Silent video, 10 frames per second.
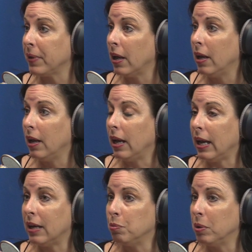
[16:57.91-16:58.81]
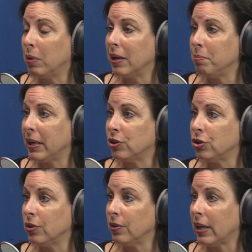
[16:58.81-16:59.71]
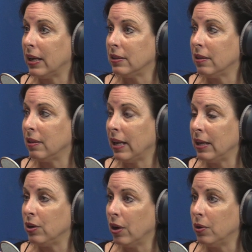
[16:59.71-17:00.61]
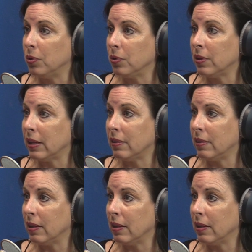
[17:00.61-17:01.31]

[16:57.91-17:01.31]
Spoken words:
Mm-hmm. And we want to make sure that they know that